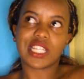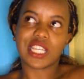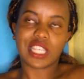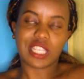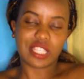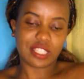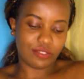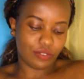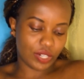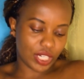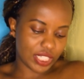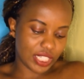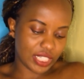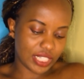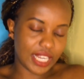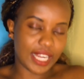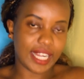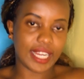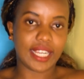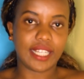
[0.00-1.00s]
is red in
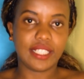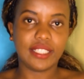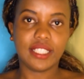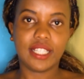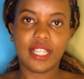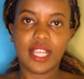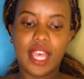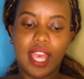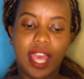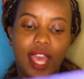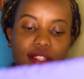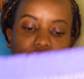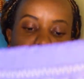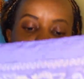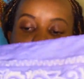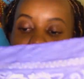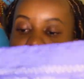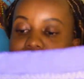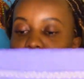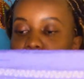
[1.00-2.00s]
color, and so
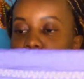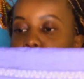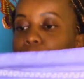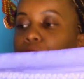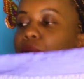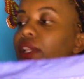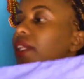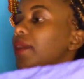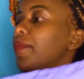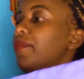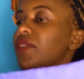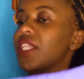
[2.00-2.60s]
mine is purple.